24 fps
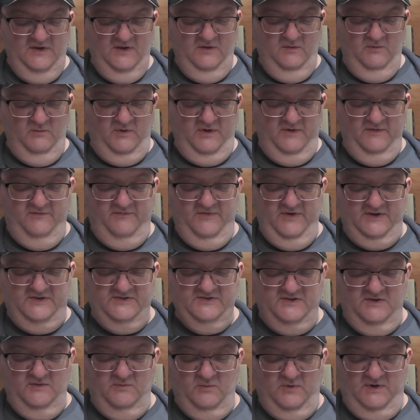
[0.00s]
one
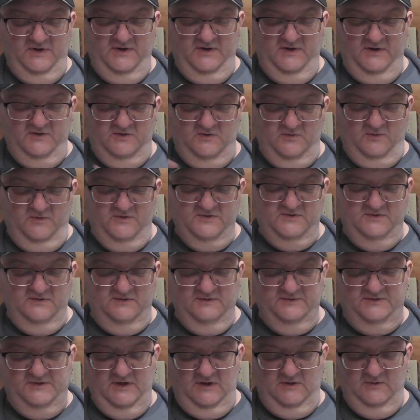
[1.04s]
fixed and one in a
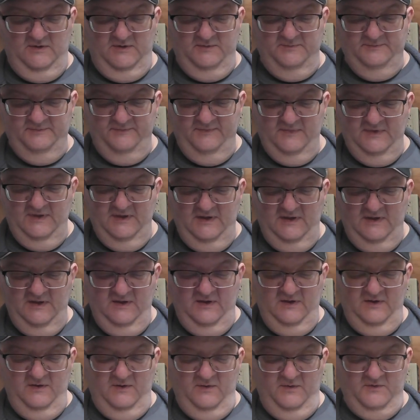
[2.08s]
dorsal turret,
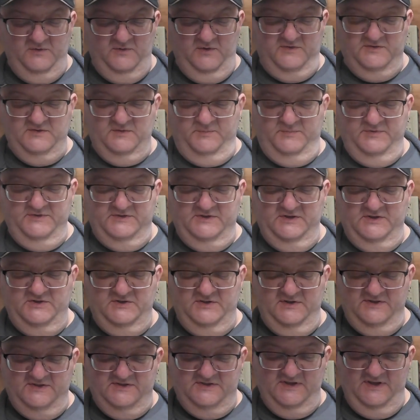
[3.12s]
or dorsal
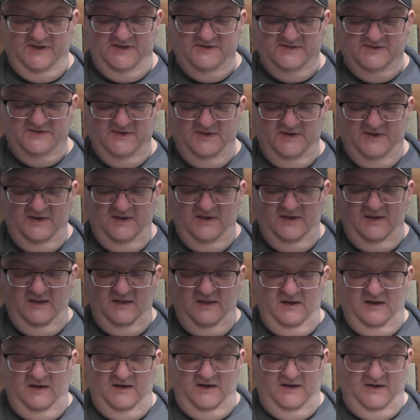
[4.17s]
position, it says.
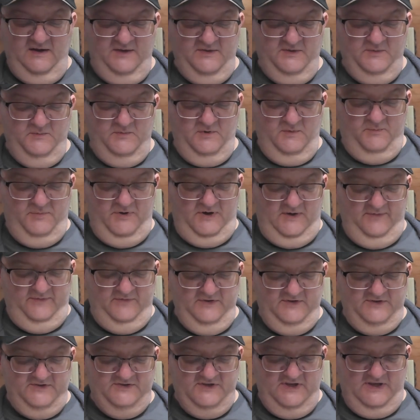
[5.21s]
The more
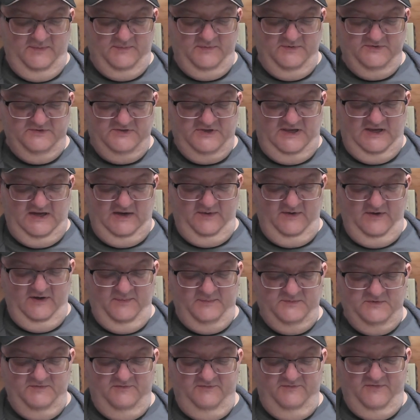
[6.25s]
powerful examples carried
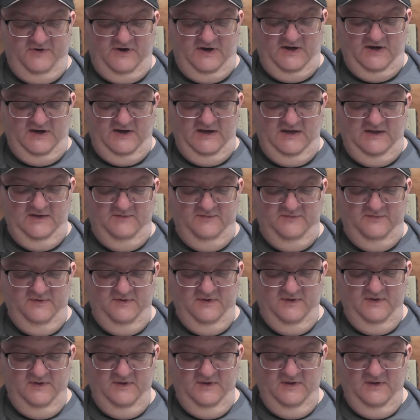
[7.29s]
up to 5,
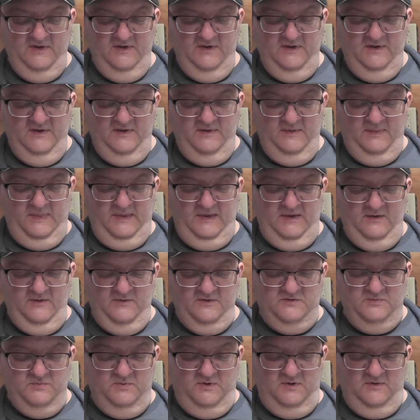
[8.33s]

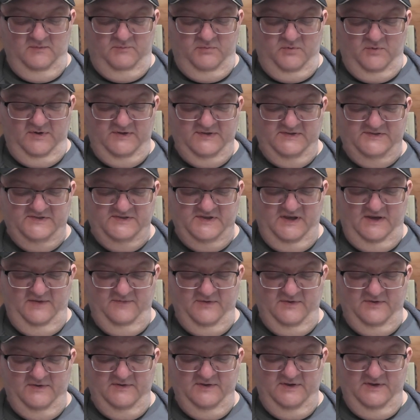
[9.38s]

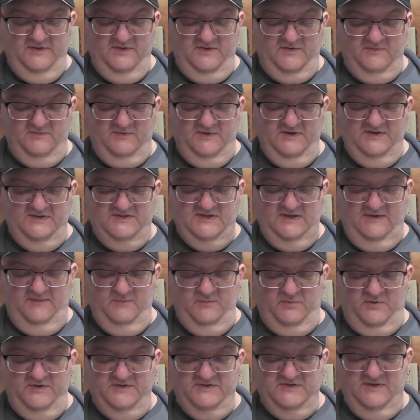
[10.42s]
12.7 and 3
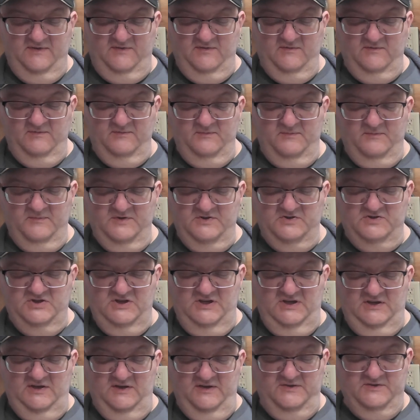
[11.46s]
7.7
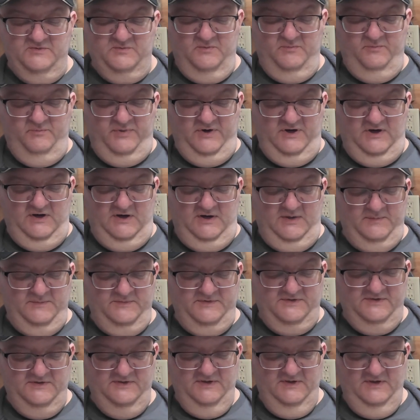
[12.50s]
machine guns with bombs.